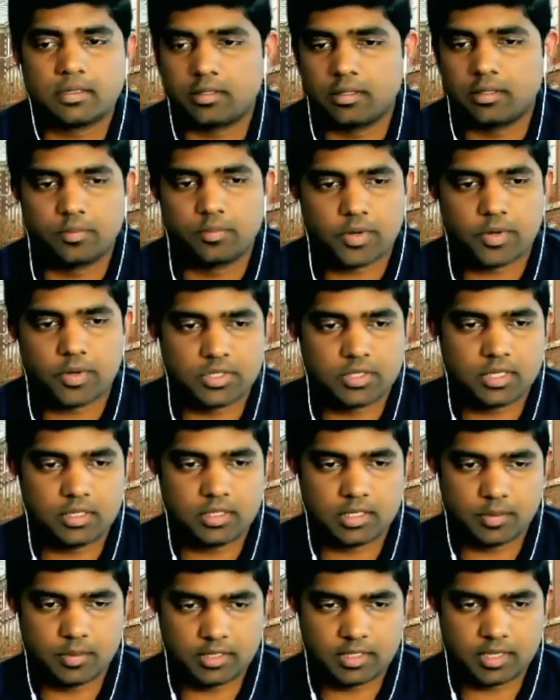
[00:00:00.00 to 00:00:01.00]
processing some
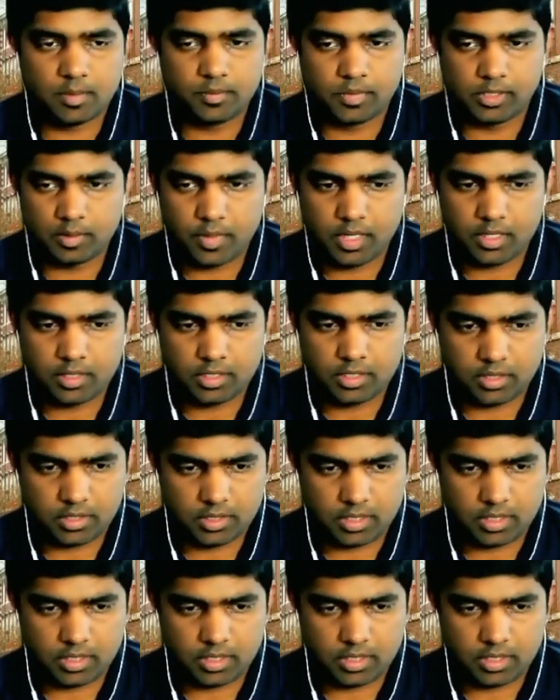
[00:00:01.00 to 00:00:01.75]
example images.